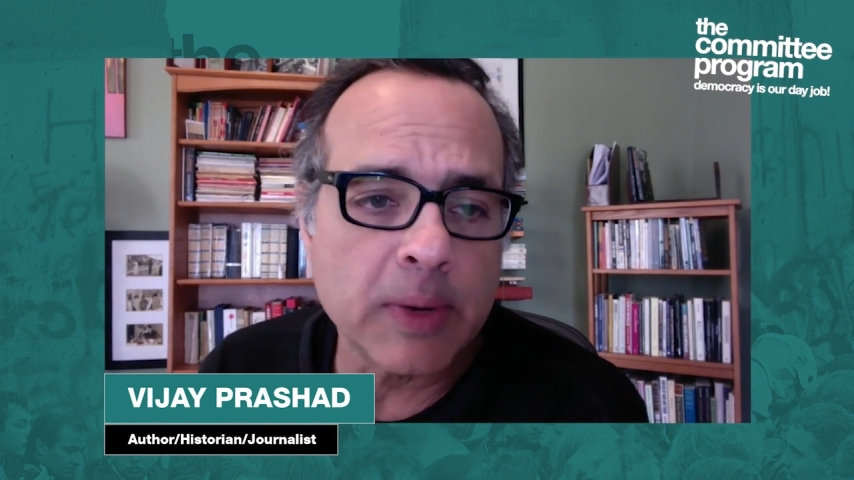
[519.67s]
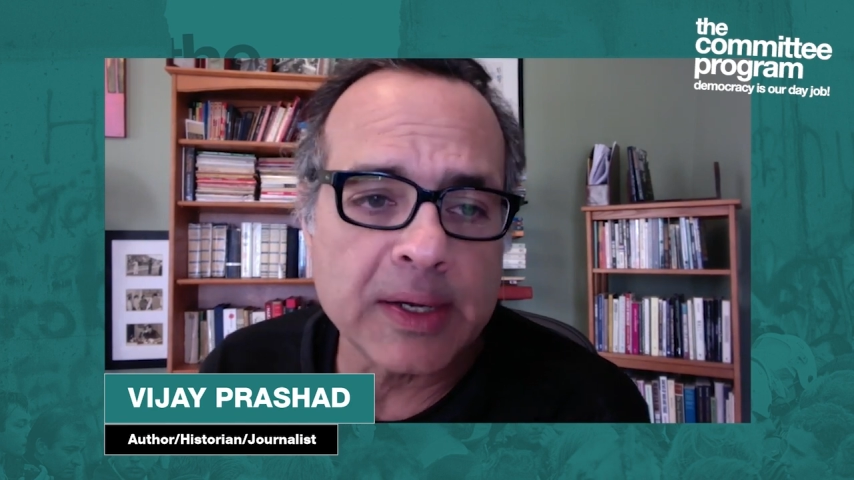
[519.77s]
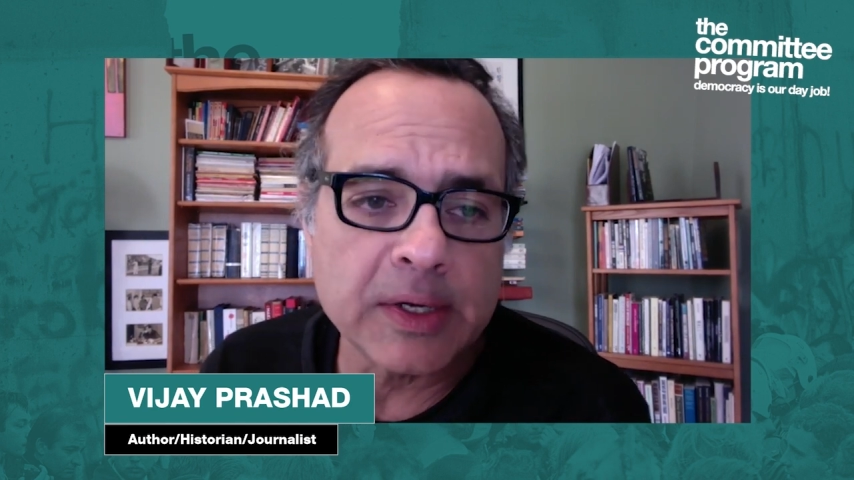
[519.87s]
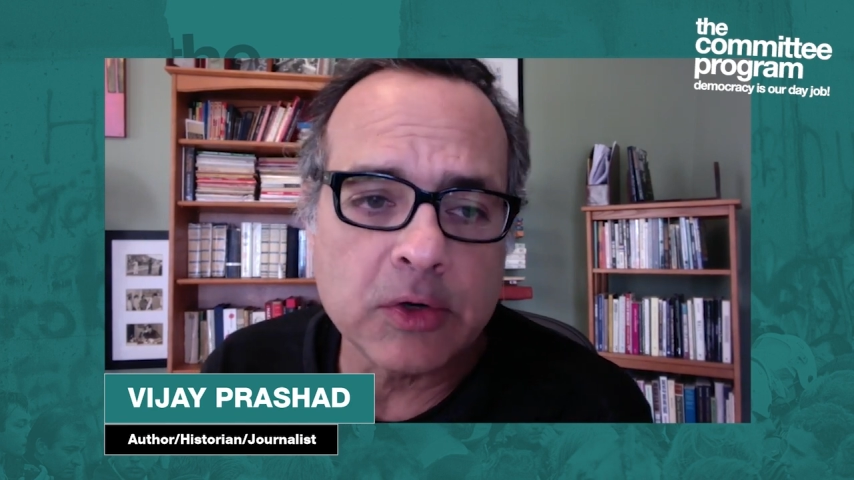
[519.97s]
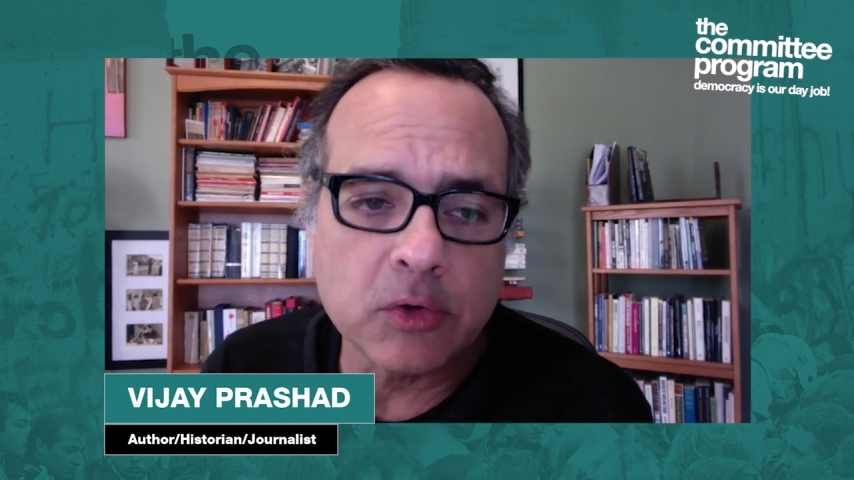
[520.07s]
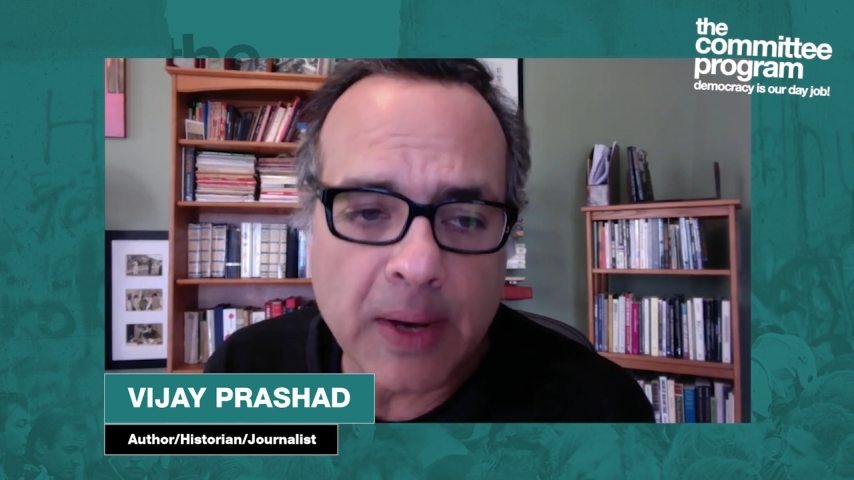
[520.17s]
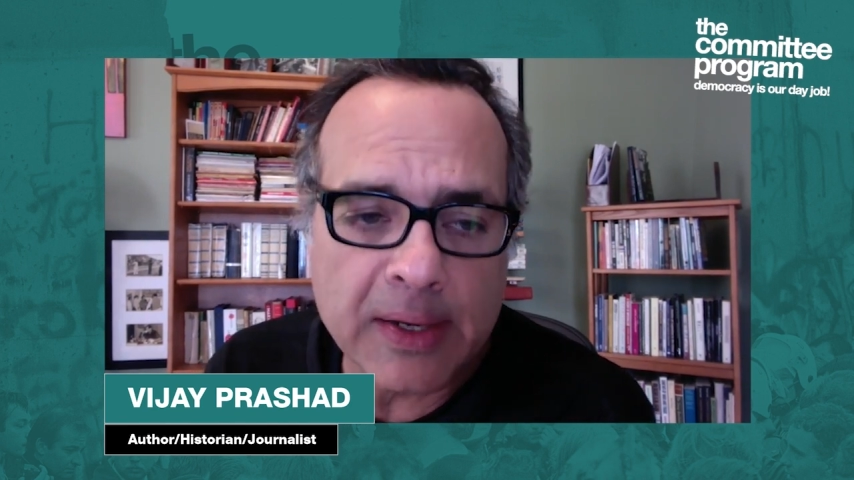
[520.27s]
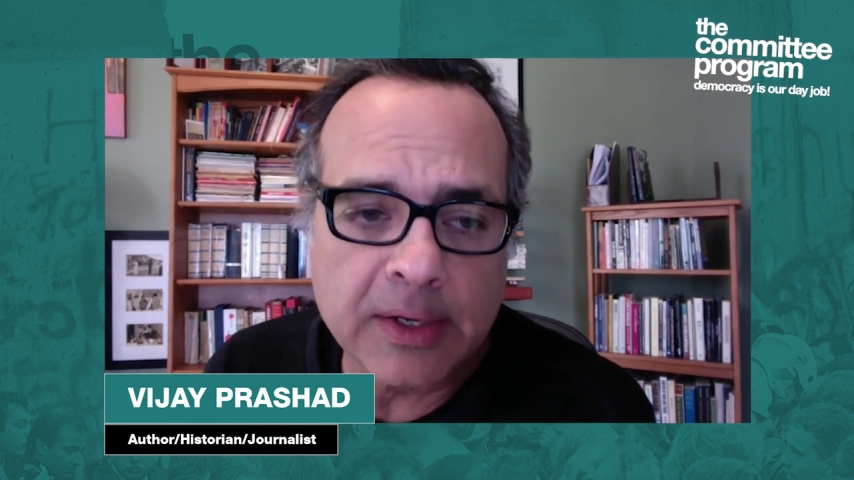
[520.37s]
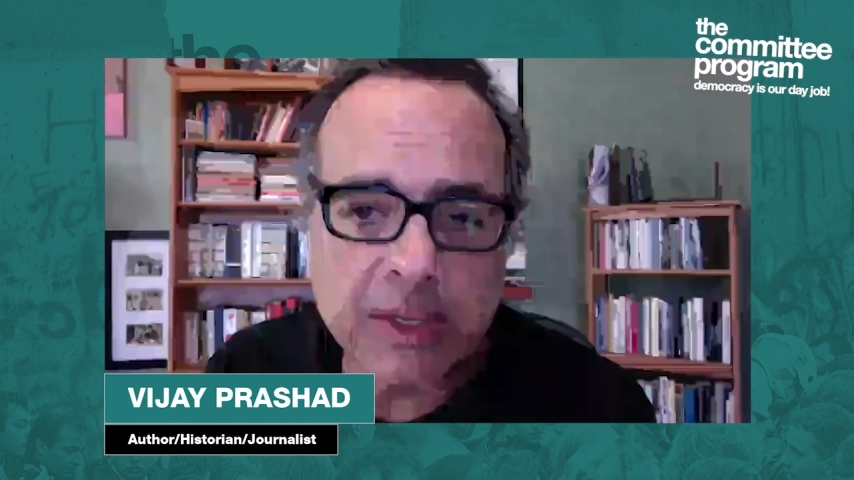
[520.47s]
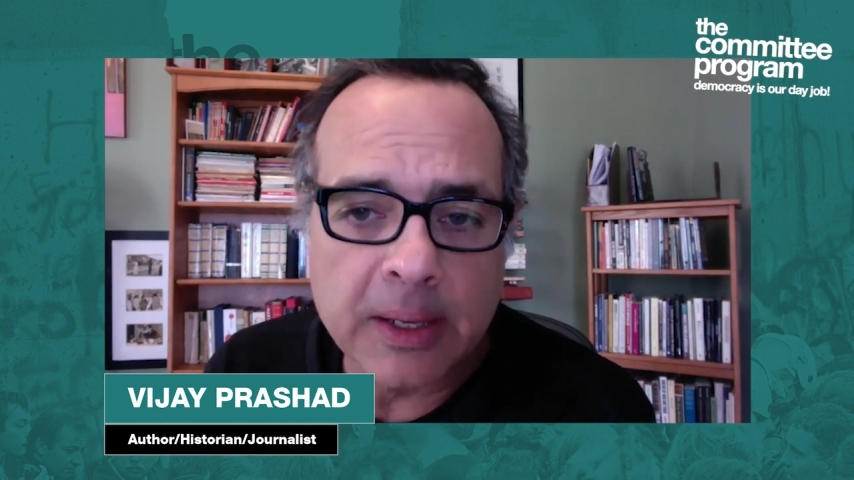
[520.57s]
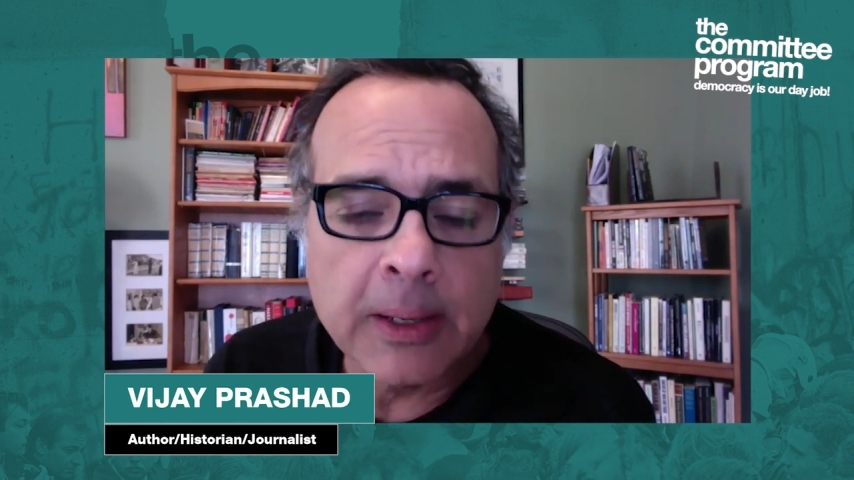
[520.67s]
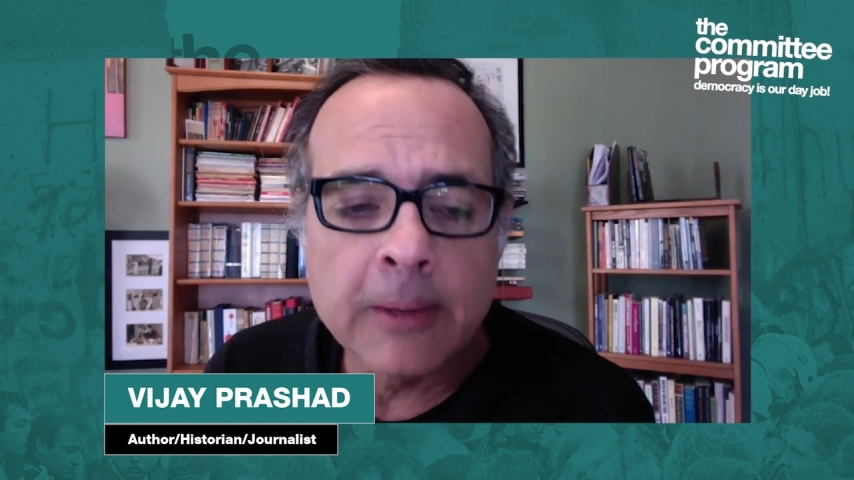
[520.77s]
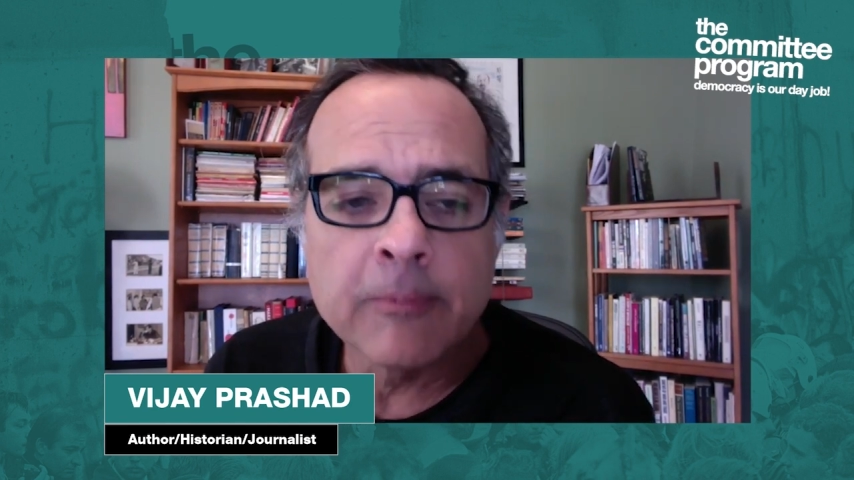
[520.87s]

2020,